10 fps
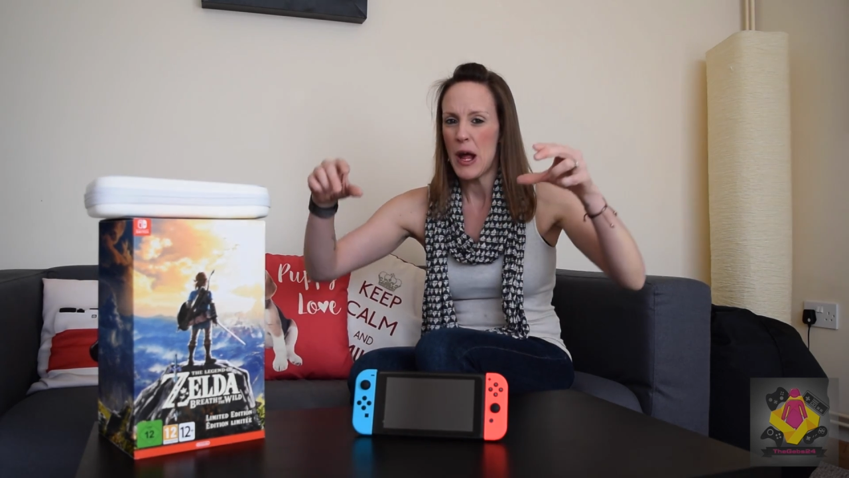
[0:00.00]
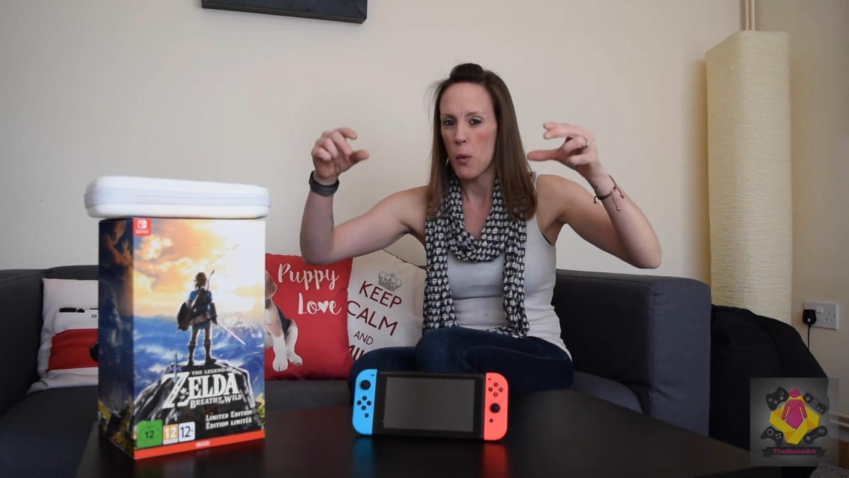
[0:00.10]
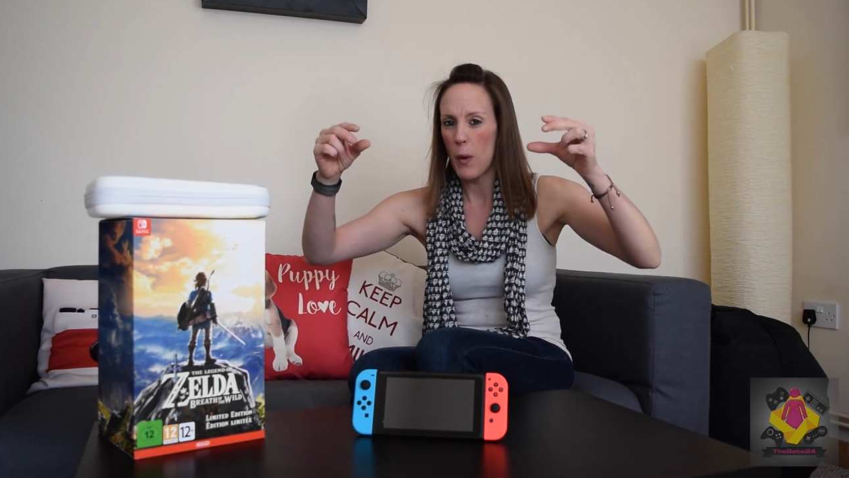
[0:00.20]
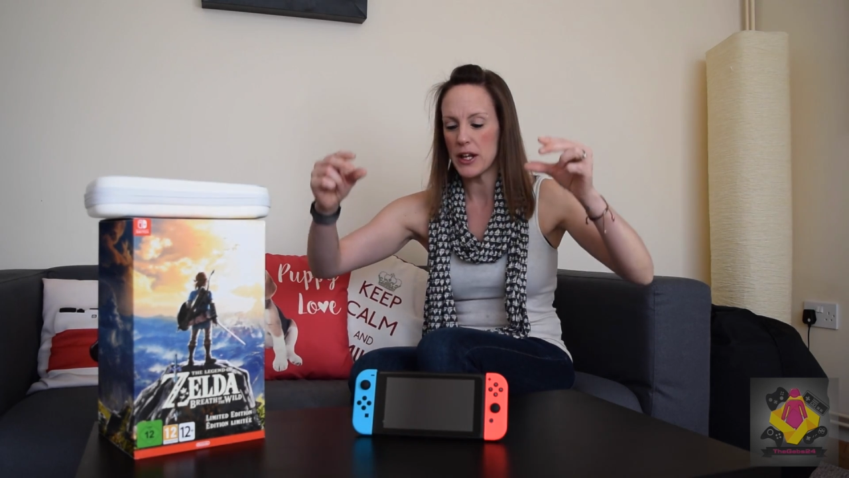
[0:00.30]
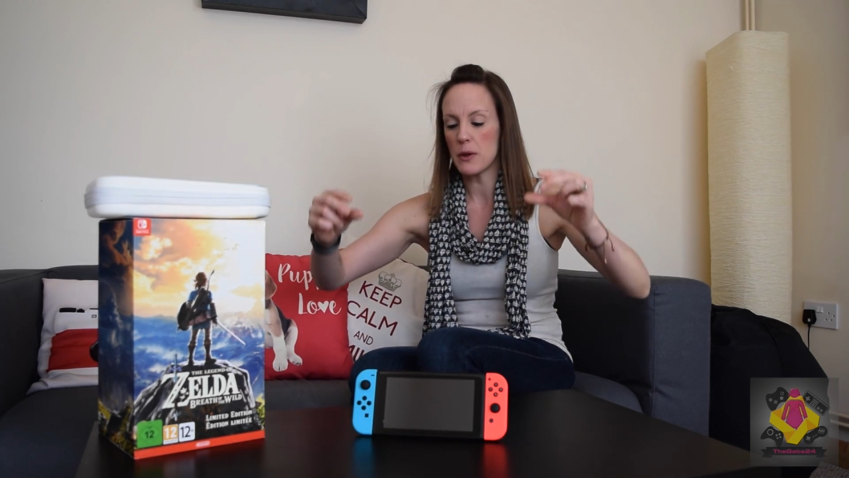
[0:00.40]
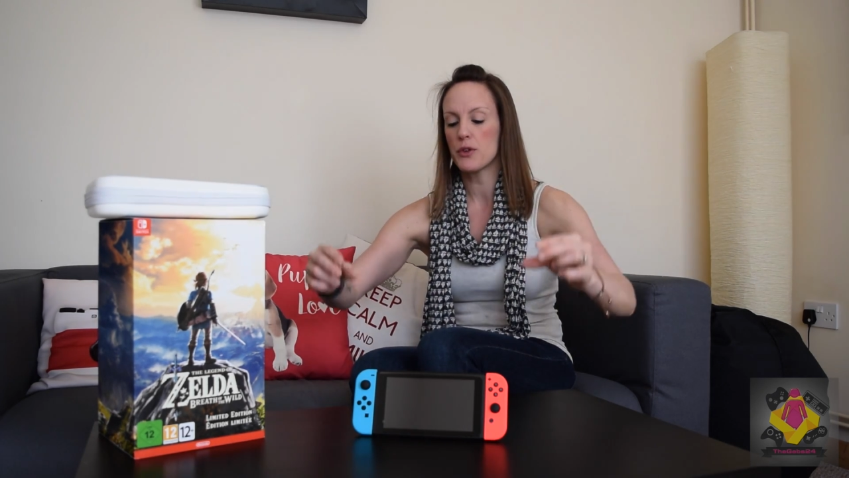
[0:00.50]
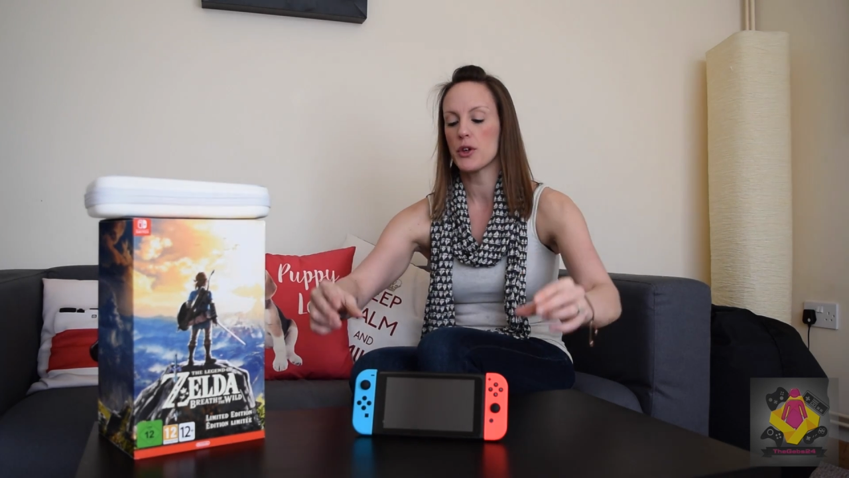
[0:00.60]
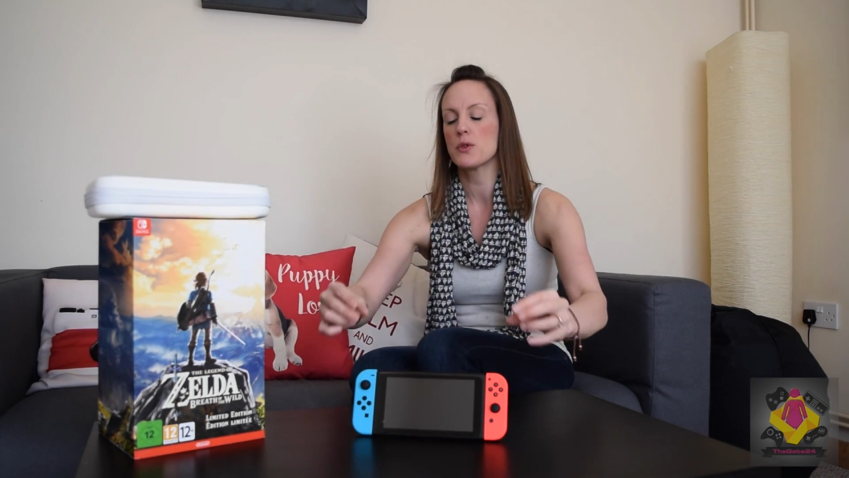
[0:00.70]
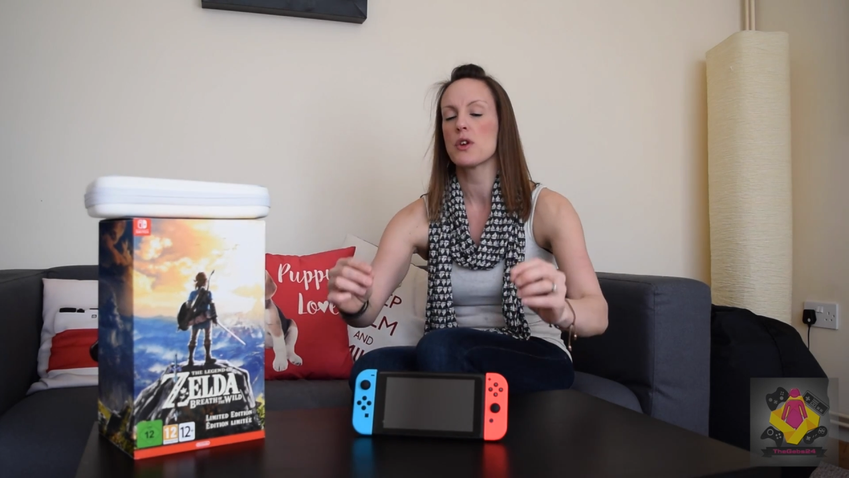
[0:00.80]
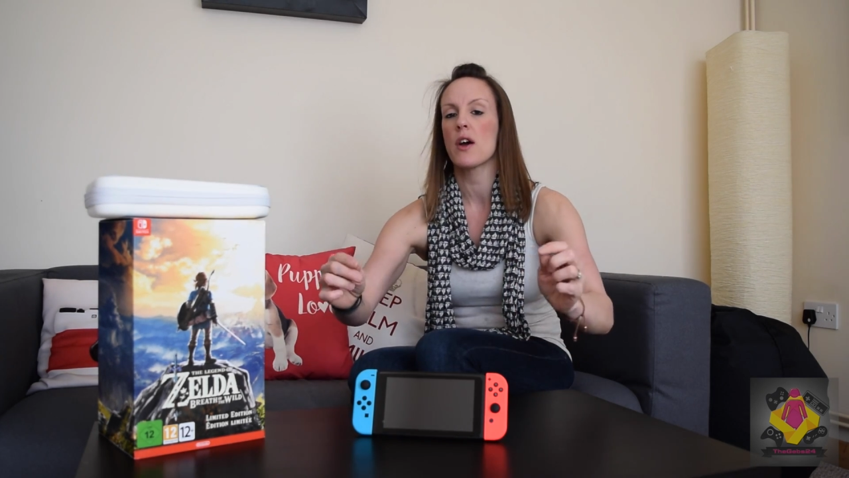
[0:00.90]
When you
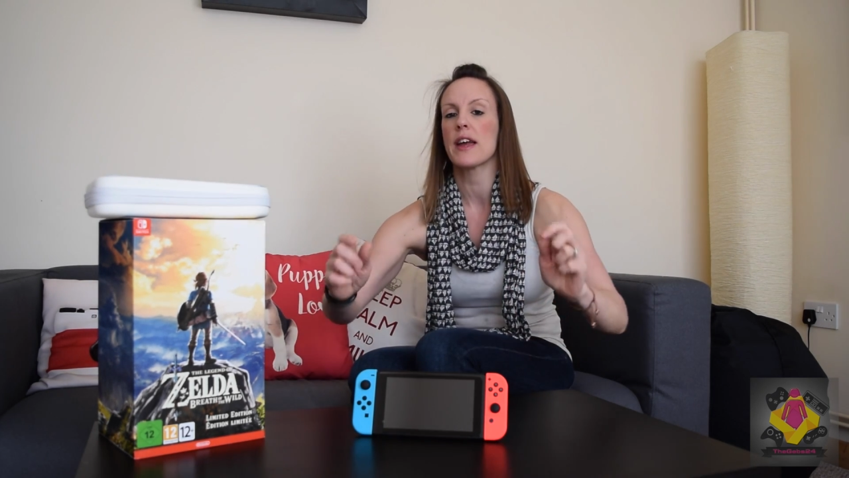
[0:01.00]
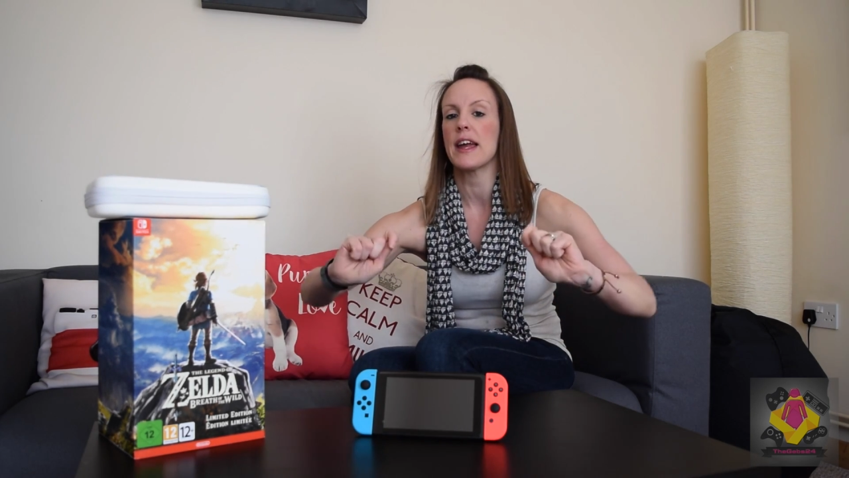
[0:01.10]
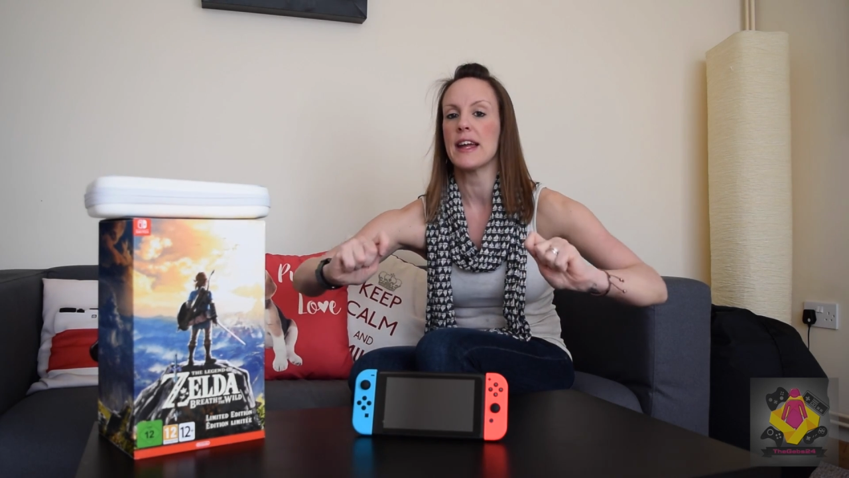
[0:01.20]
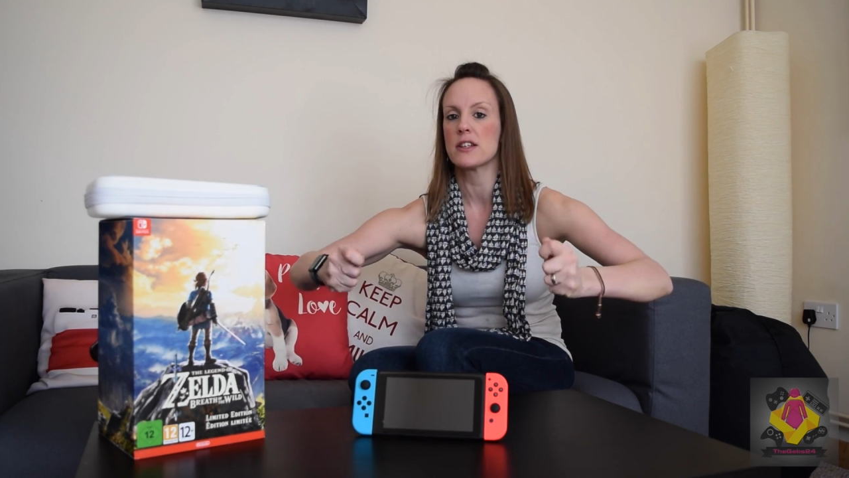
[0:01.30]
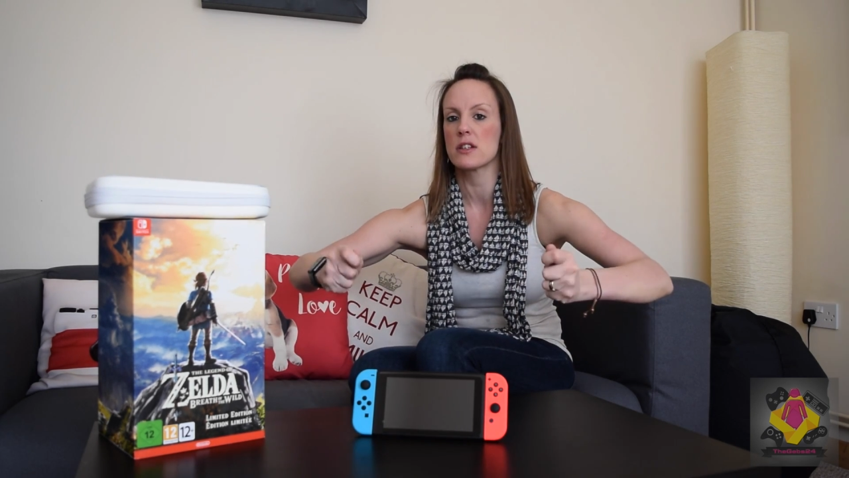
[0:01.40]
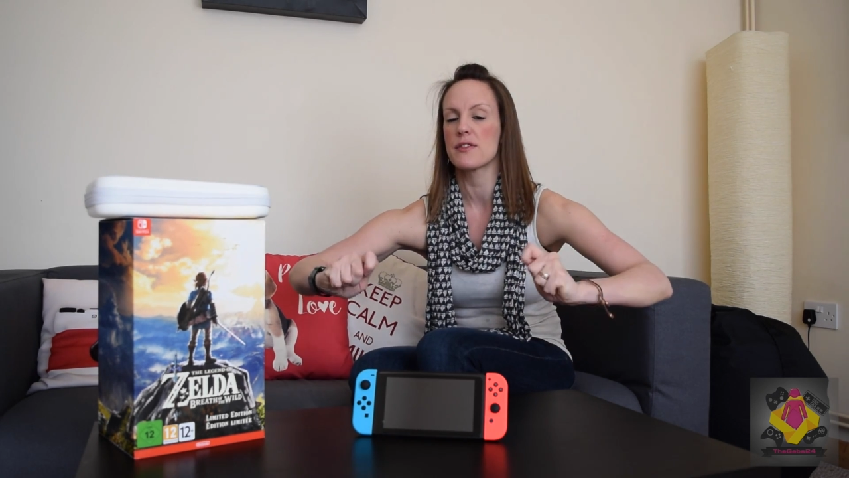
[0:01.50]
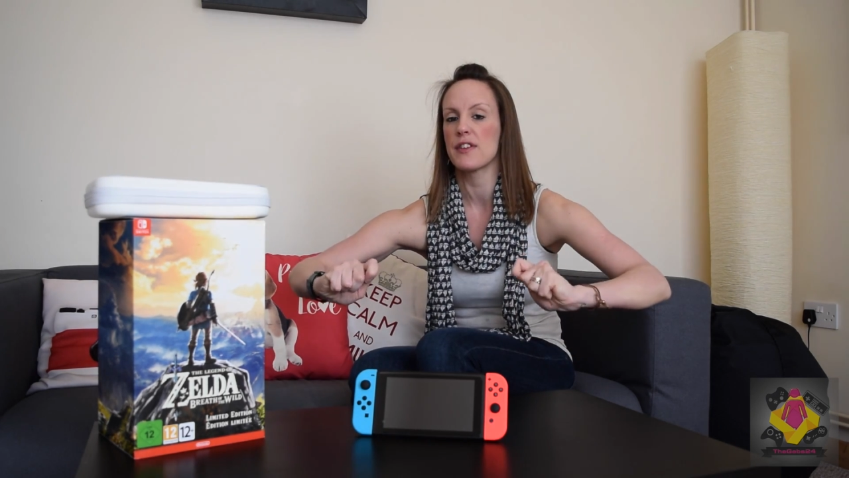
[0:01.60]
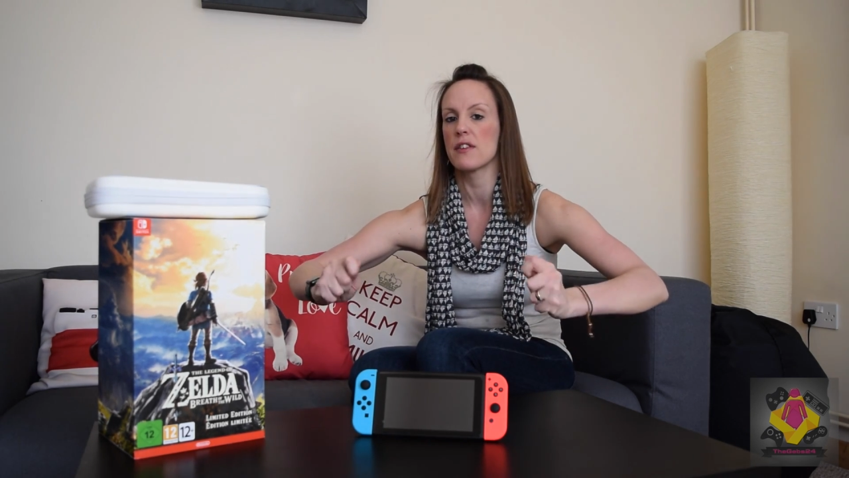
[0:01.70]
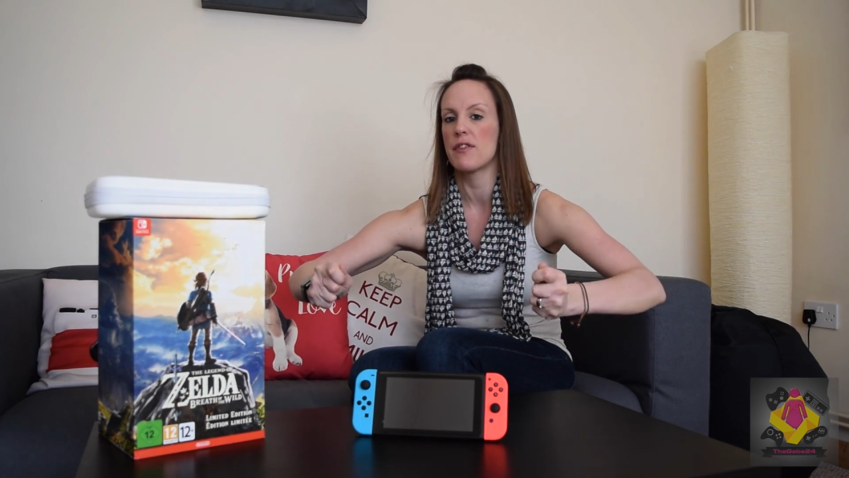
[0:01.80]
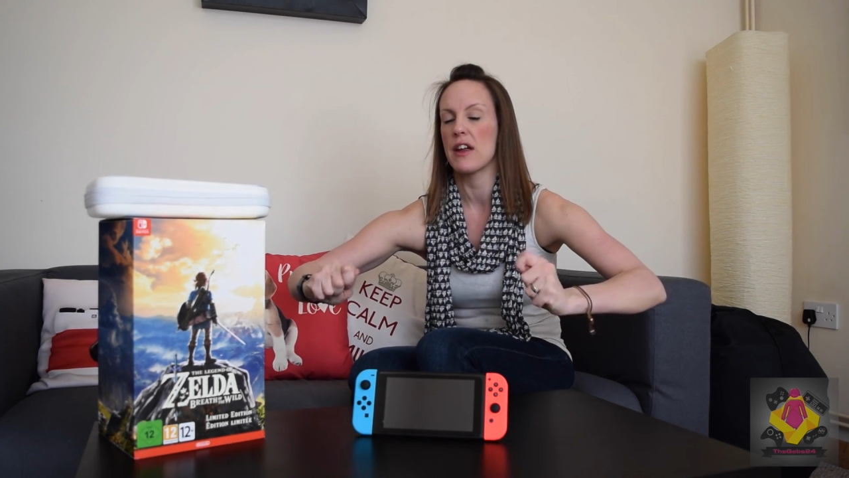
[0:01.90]
do dock it, it does
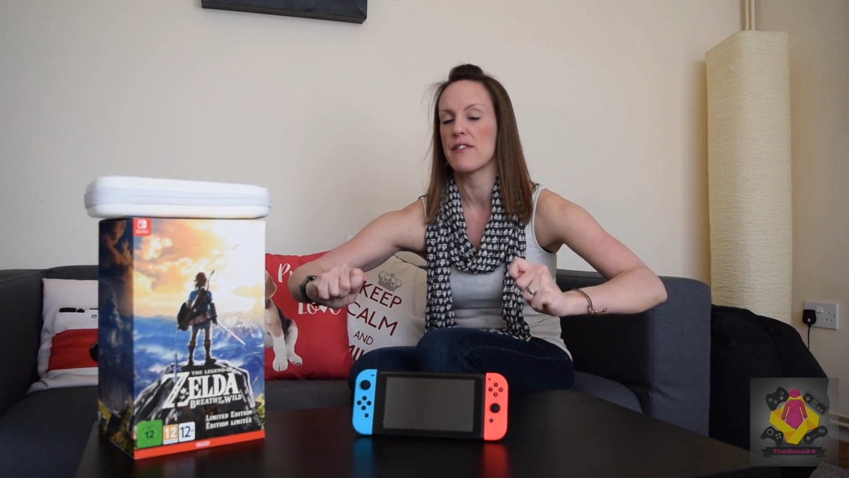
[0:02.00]
feel very,